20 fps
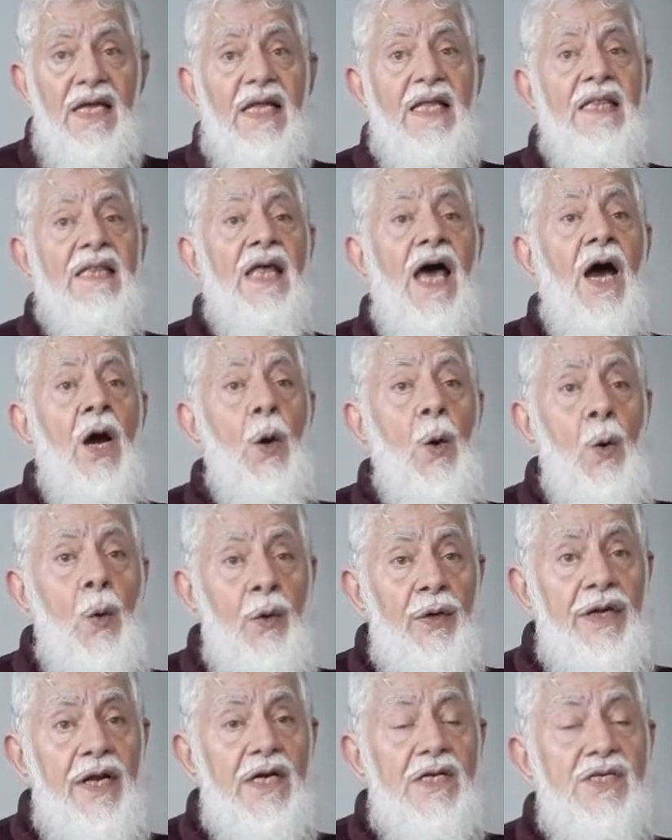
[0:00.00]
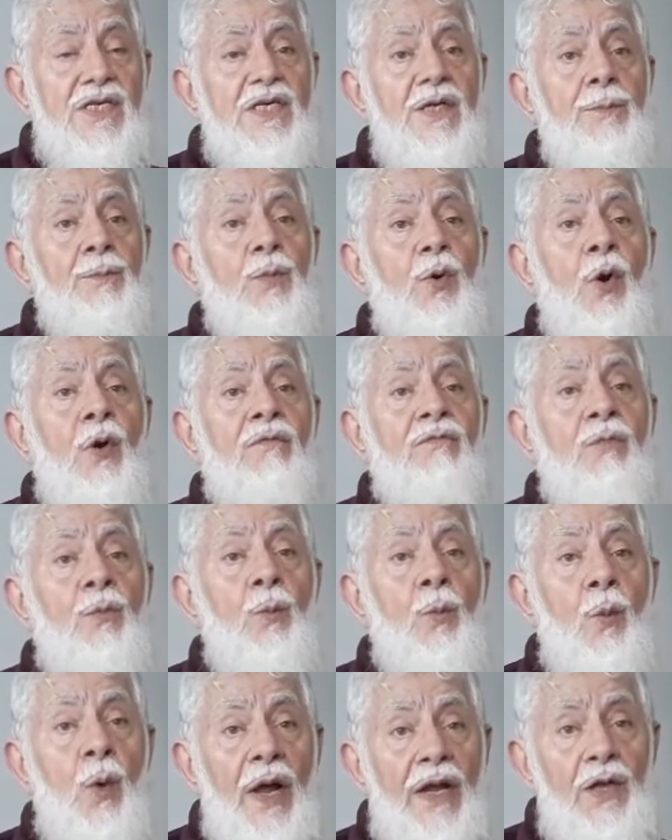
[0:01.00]
the ownership of
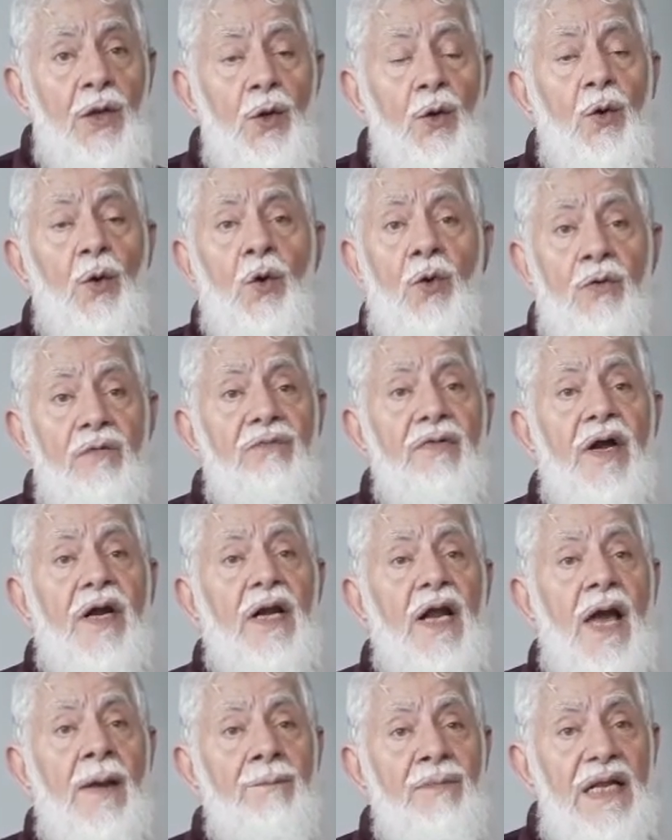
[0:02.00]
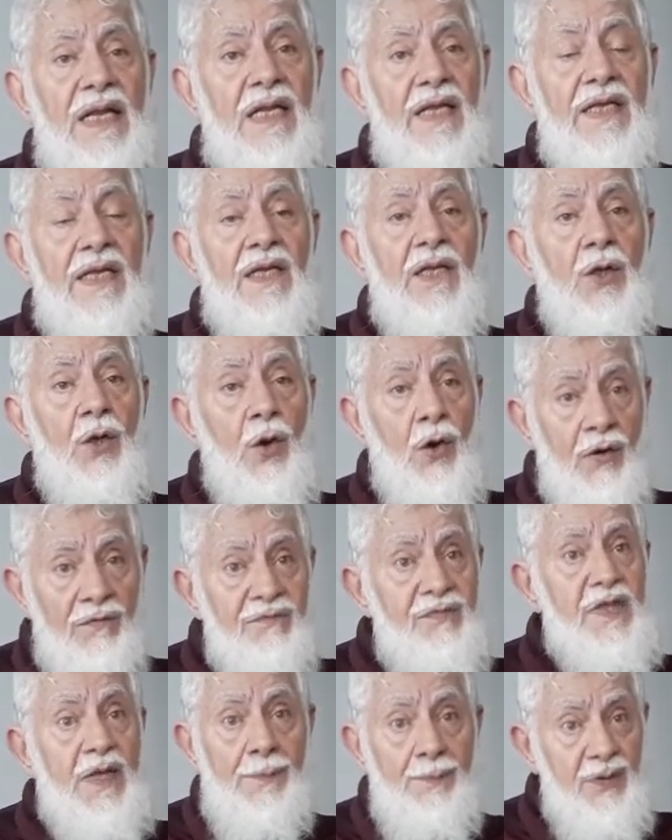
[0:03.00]
1/1,000,000
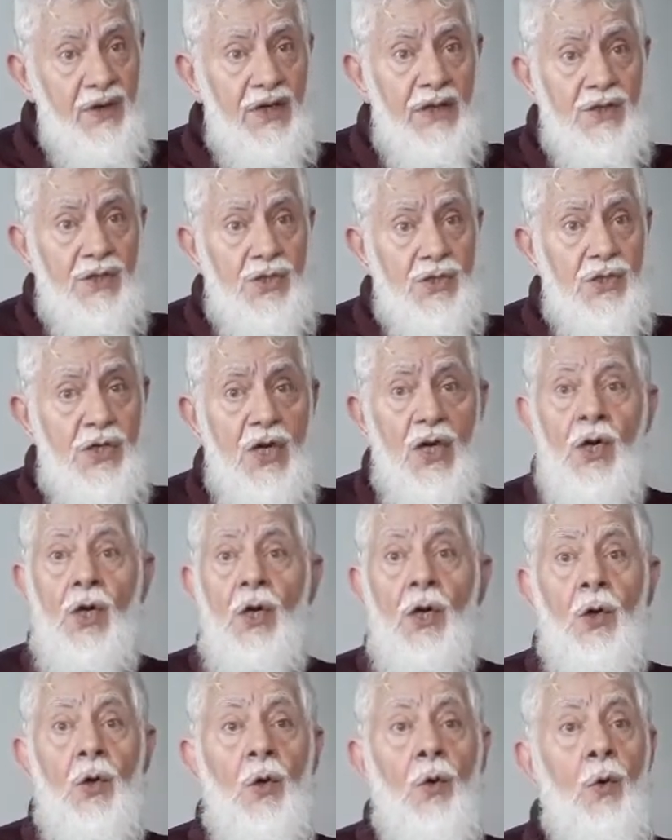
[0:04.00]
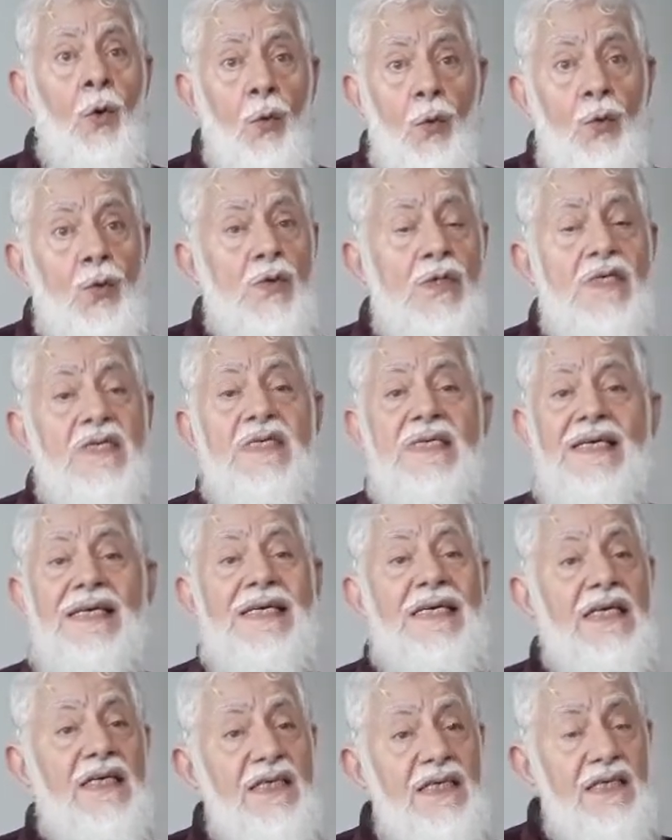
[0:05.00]
of the bridge, whose
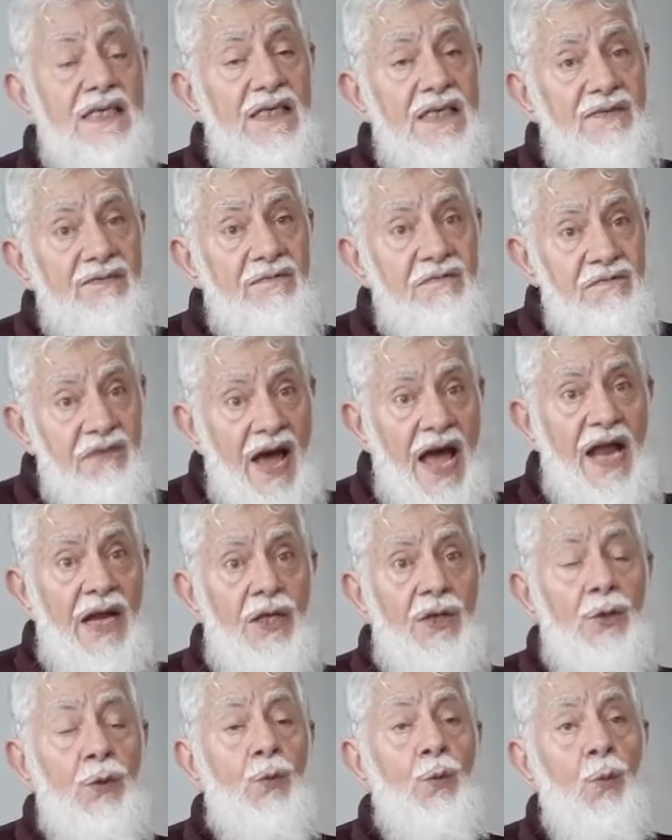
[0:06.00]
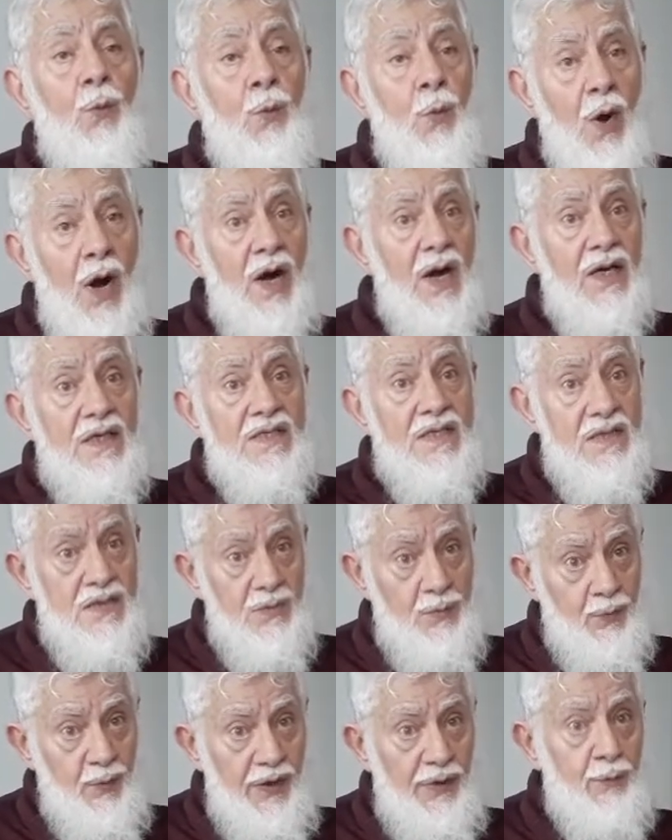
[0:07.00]
value was,
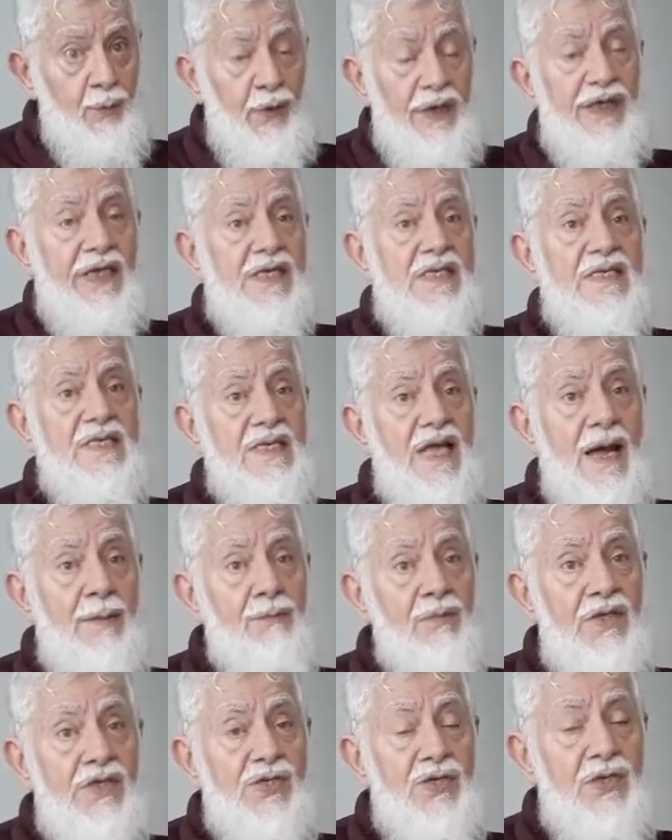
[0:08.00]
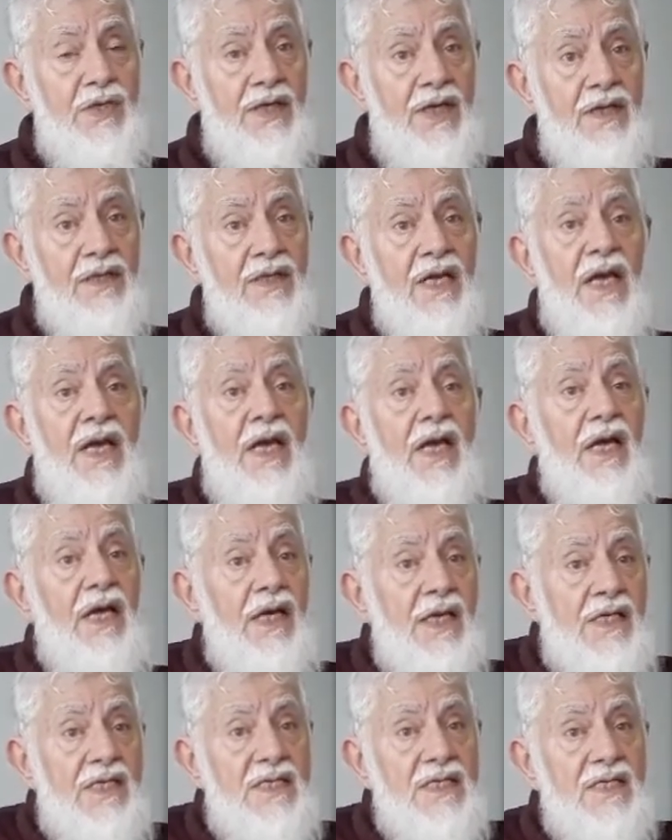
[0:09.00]
when we established it,
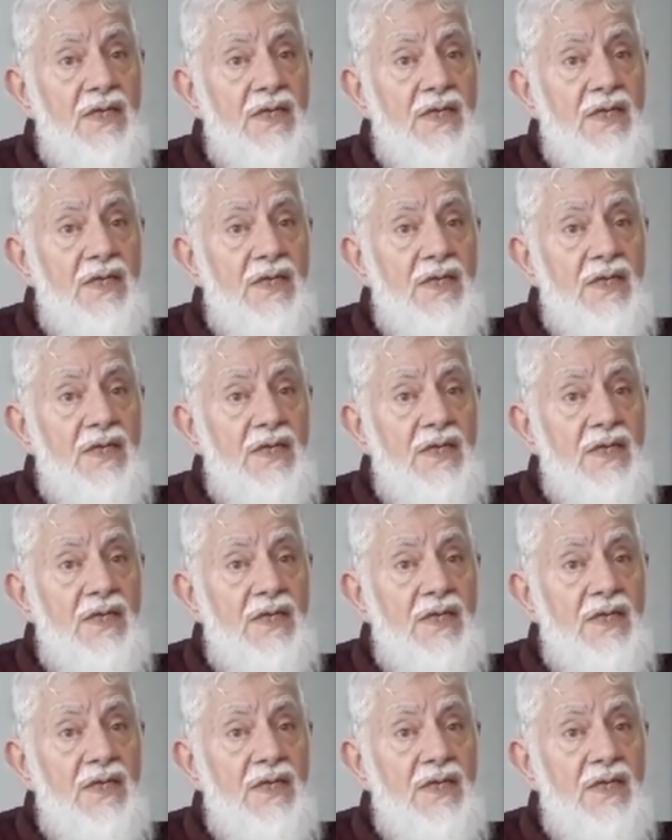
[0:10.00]
is